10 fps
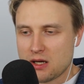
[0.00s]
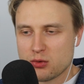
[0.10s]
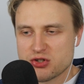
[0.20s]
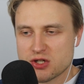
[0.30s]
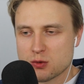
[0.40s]
I
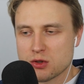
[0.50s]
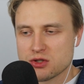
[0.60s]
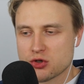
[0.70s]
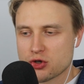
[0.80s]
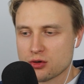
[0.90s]

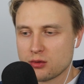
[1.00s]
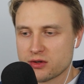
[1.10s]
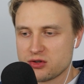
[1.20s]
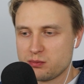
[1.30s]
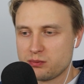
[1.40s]
wasn't sure
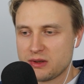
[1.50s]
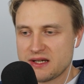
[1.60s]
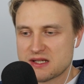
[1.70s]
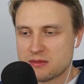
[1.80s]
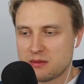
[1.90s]
where to
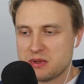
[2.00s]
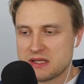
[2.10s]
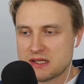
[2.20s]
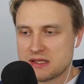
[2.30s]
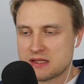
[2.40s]
place my
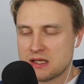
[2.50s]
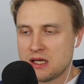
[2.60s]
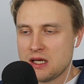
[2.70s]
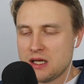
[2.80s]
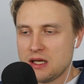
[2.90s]
pieces
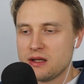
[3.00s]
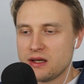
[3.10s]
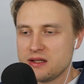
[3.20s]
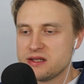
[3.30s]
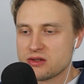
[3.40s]
in
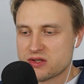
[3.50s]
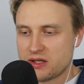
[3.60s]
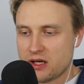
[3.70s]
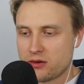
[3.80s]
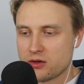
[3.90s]
an ideal
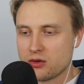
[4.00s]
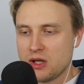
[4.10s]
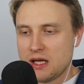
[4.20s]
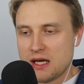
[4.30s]
scenario.